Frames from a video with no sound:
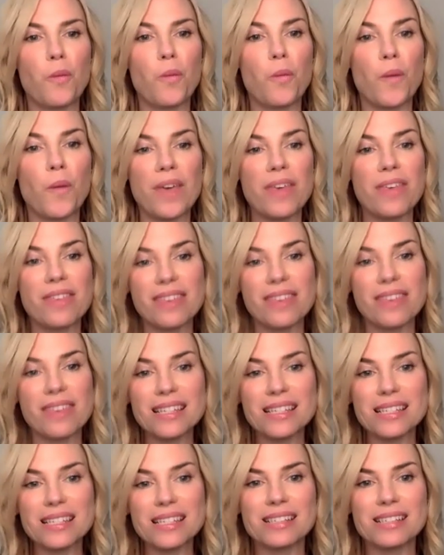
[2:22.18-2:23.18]
with
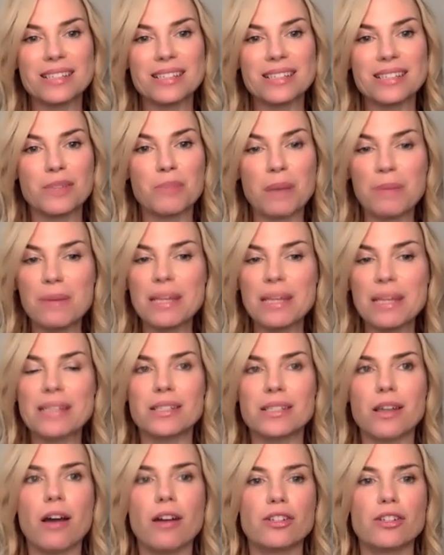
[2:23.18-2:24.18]
it. So maybe
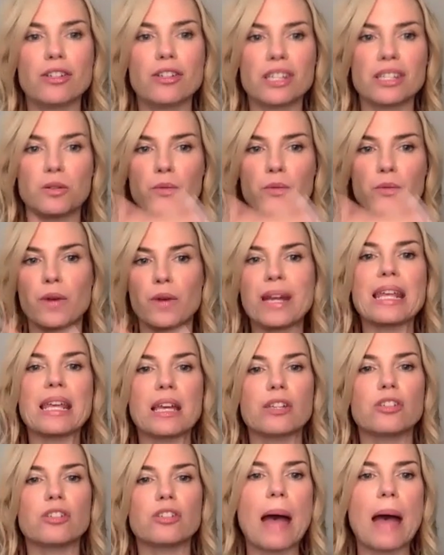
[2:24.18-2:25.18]
it's not just
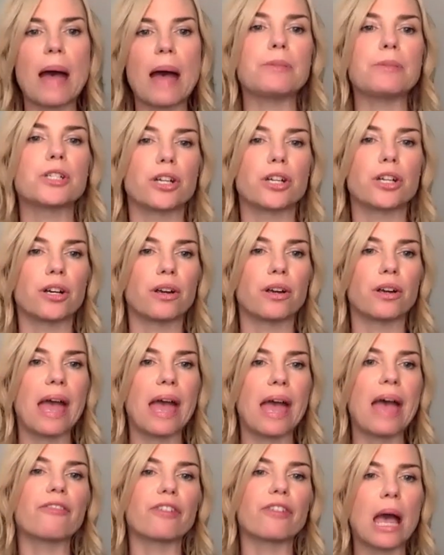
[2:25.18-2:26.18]
reading a chapter
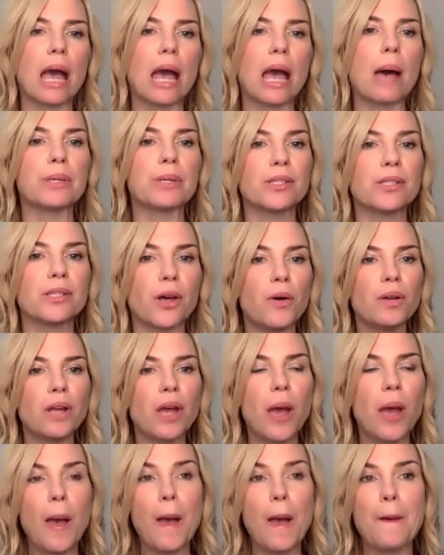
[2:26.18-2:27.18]
every
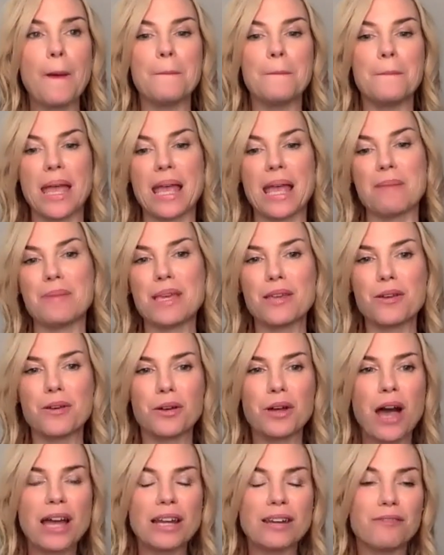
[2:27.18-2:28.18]
episode. Maybe
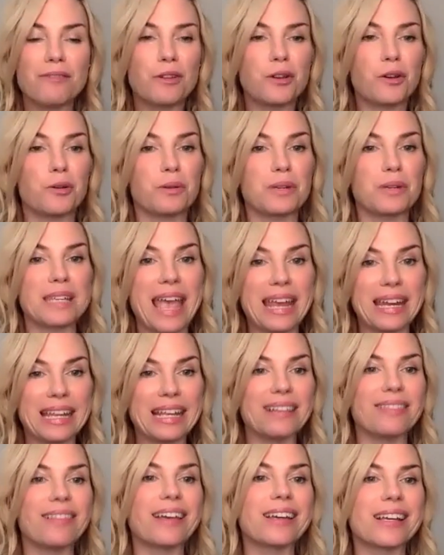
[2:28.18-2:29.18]
you're kind of
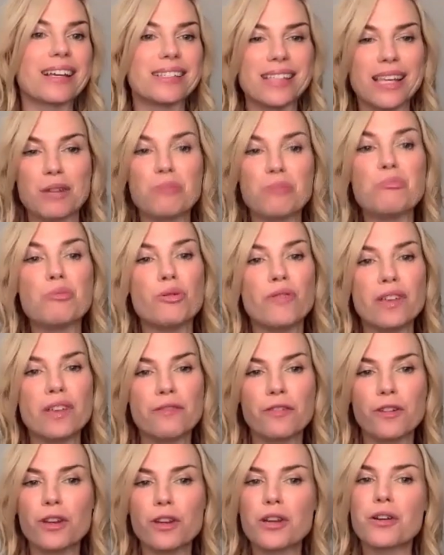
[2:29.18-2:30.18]
creating, like I said, a
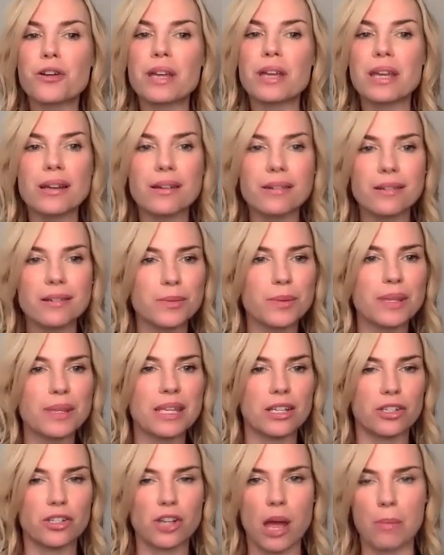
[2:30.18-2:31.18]
movie for your ears
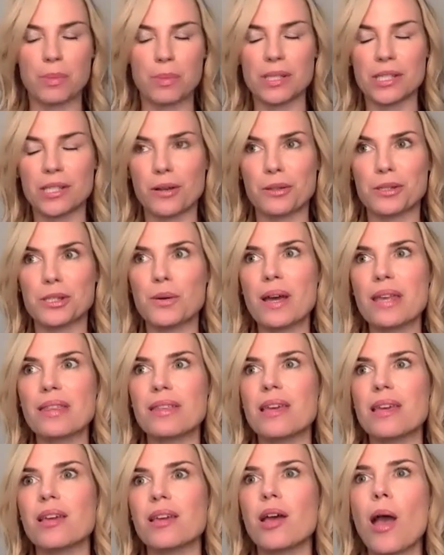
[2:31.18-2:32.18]
with each episode. So I
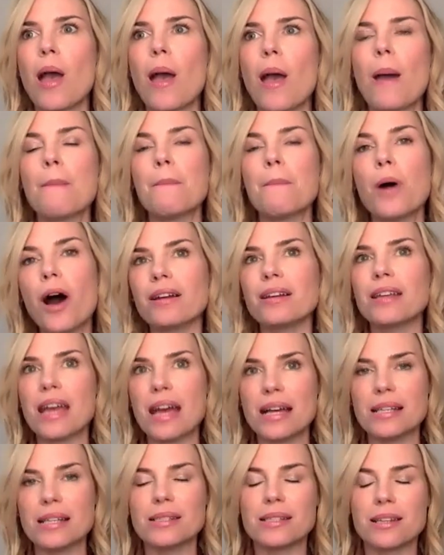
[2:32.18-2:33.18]
think
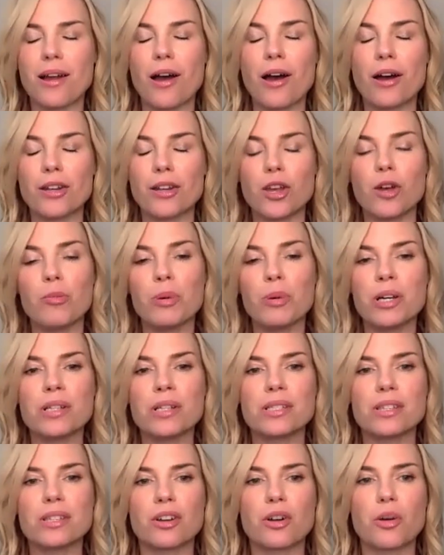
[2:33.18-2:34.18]
podcasts and
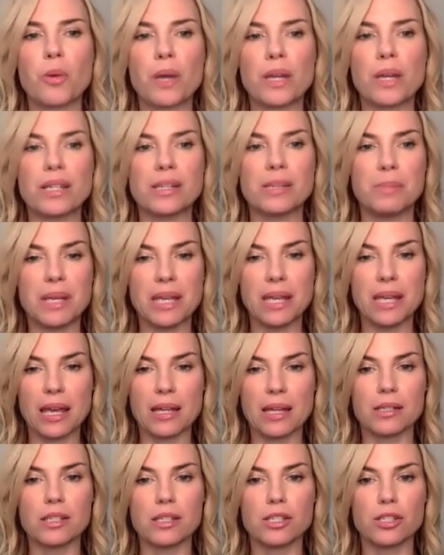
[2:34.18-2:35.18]
audiobooks are going to
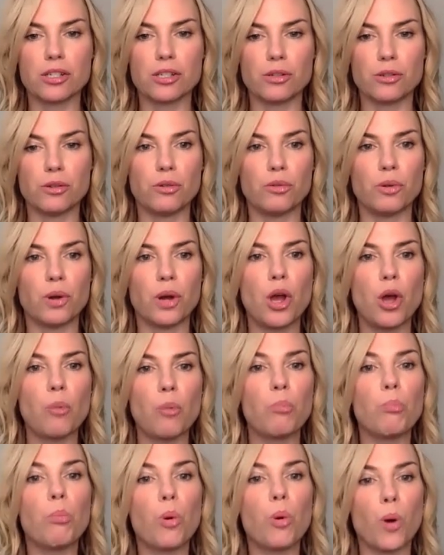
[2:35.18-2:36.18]
begin to
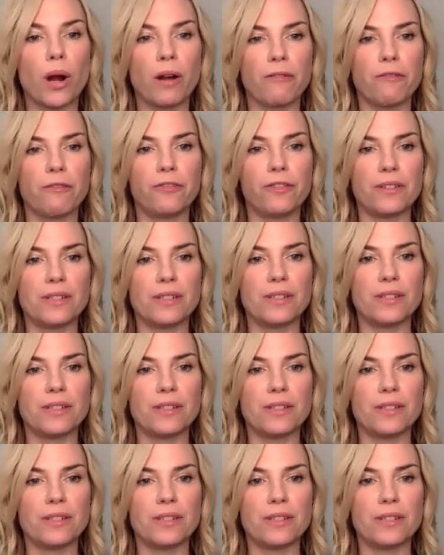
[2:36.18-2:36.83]
morph